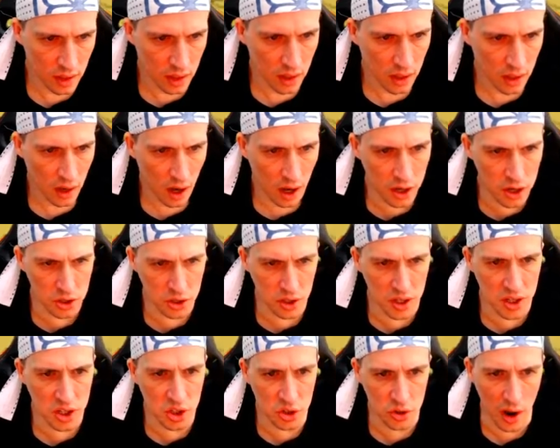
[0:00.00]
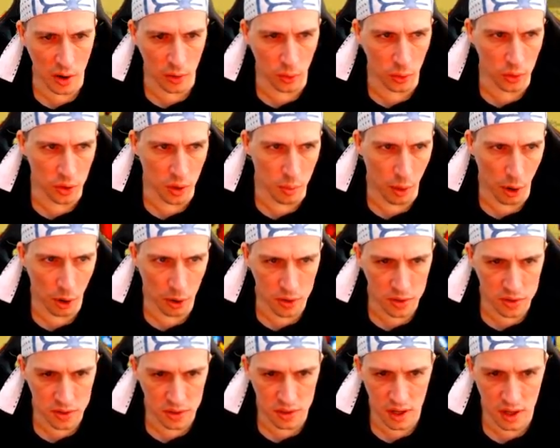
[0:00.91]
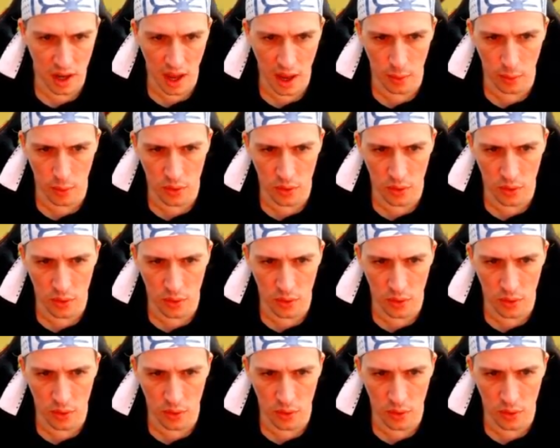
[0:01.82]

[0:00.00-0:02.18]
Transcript: I usually struggle the most with